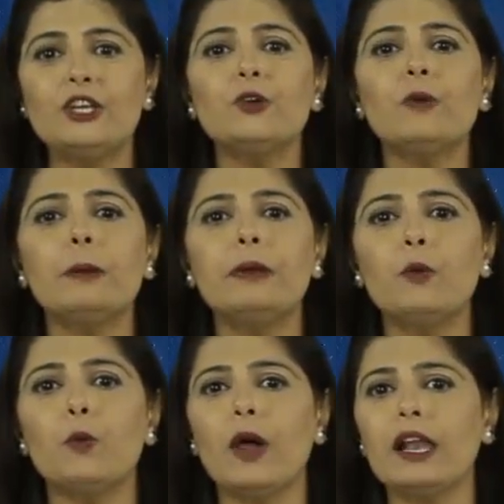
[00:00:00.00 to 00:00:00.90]
You will be
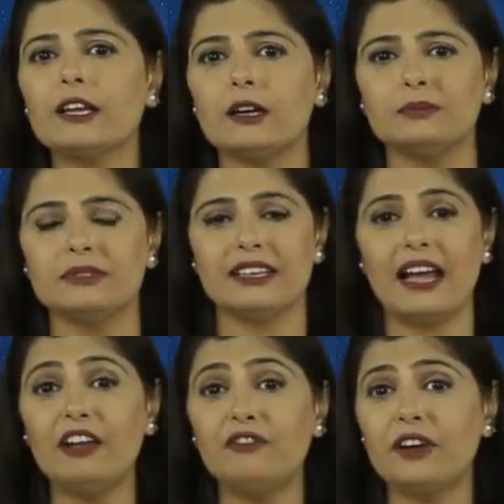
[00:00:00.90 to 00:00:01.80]
welcomed
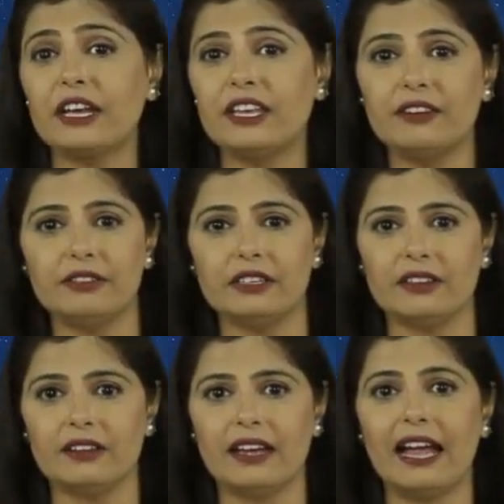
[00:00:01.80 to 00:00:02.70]
and forgiven